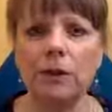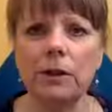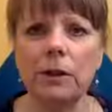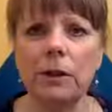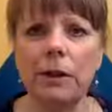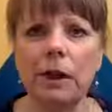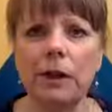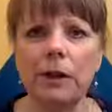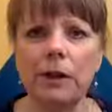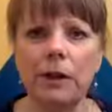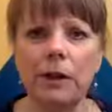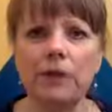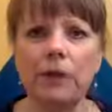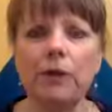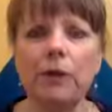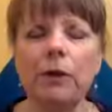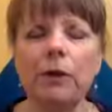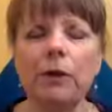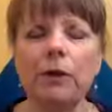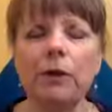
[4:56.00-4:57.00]
I never
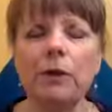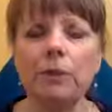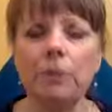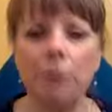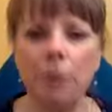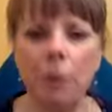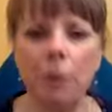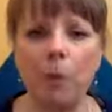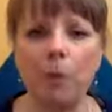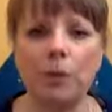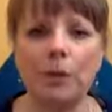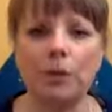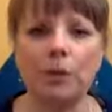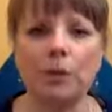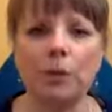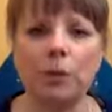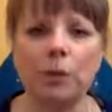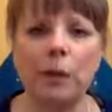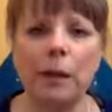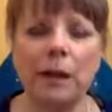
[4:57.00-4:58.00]
heard him quote this
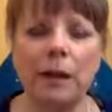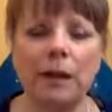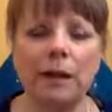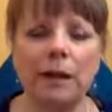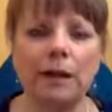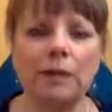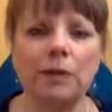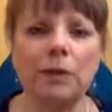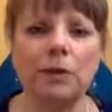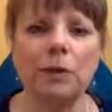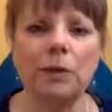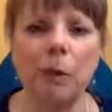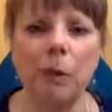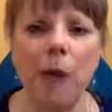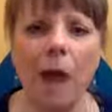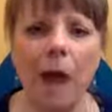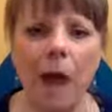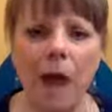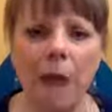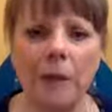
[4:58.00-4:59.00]
directly. I'm so
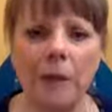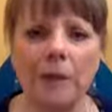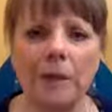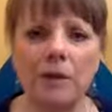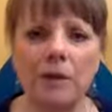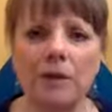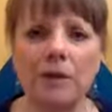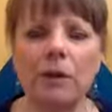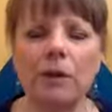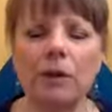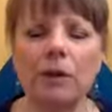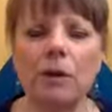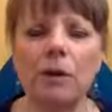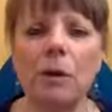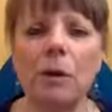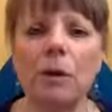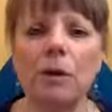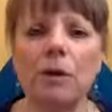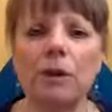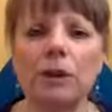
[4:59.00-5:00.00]
happy that Dr.
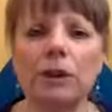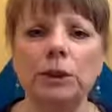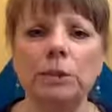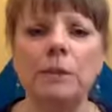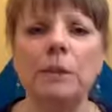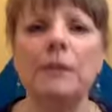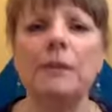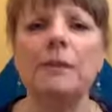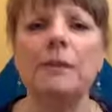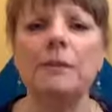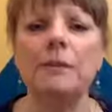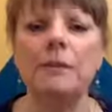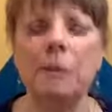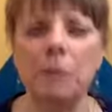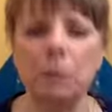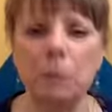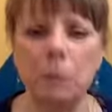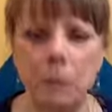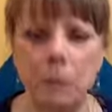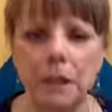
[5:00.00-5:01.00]
Wally Schmidt
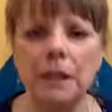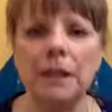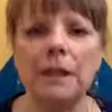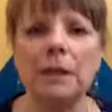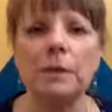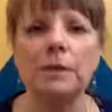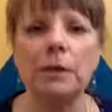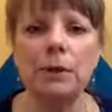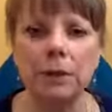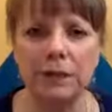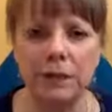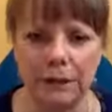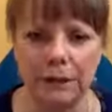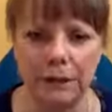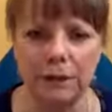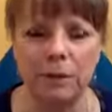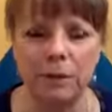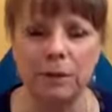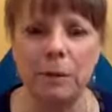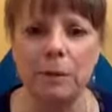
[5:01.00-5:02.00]
really put this
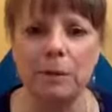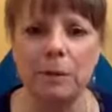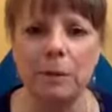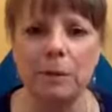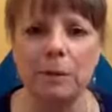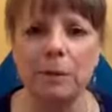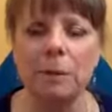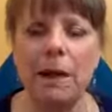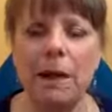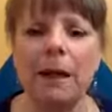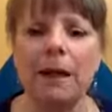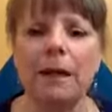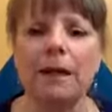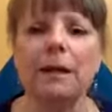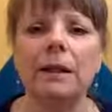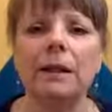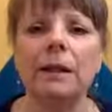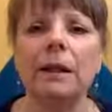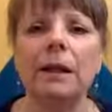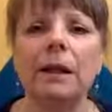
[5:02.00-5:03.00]
into my memory bank.
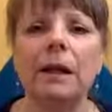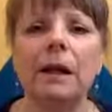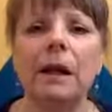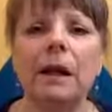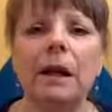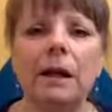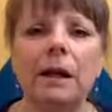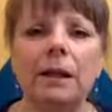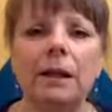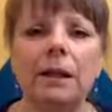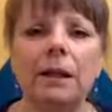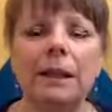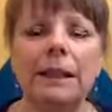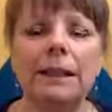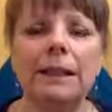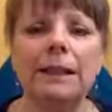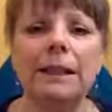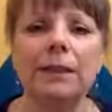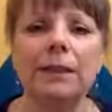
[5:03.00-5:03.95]
He said,